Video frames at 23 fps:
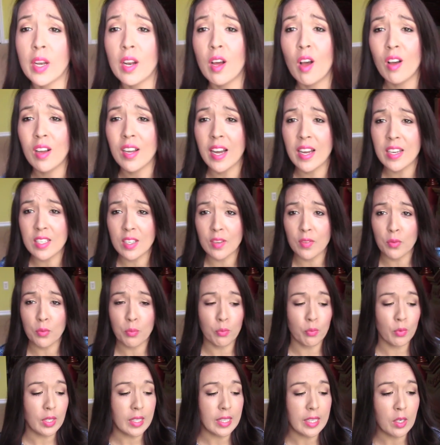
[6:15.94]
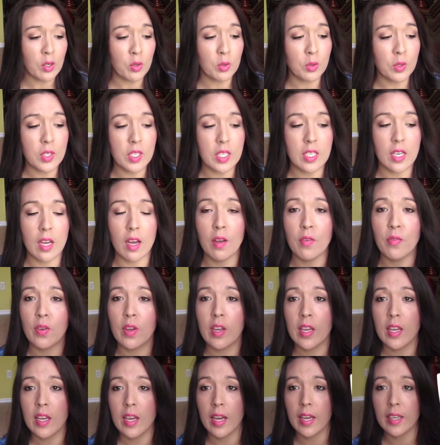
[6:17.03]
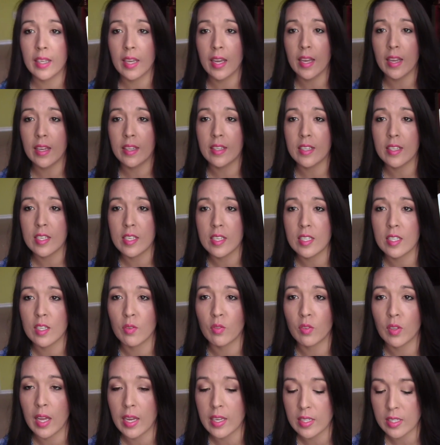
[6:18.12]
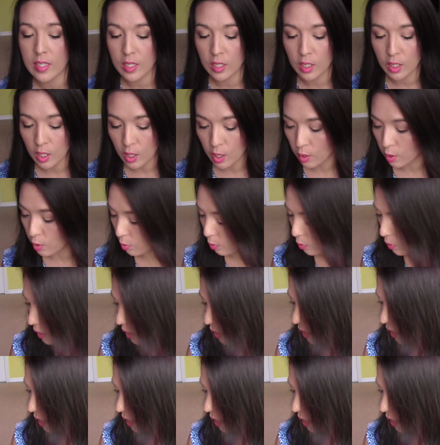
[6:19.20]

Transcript: win all kinds of really cool stuff. Again, this is the flask to go.